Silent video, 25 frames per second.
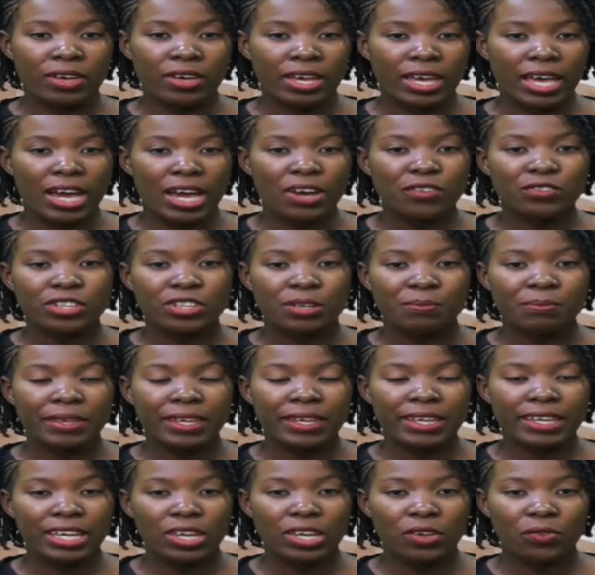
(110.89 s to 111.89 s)
after being
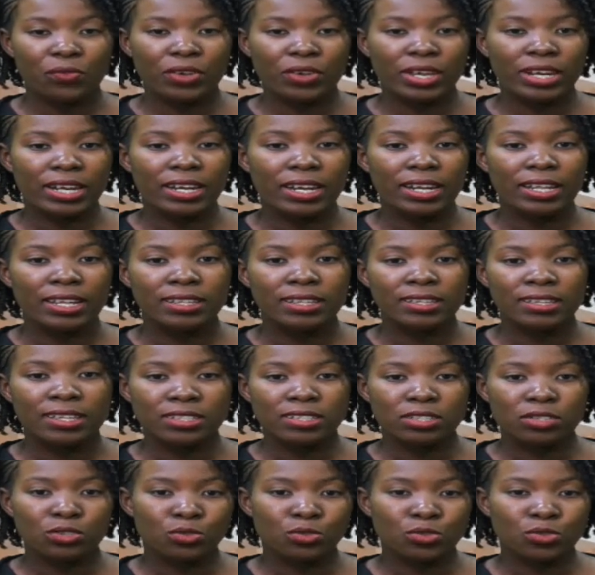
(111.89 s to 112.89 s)
given the
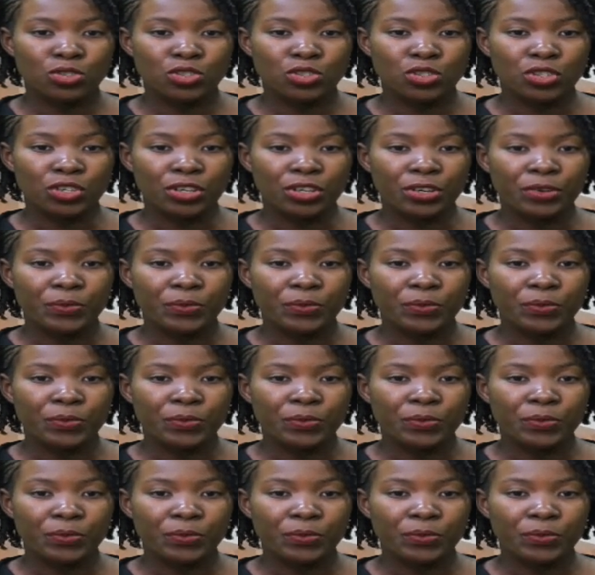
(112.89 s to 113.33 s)
solution.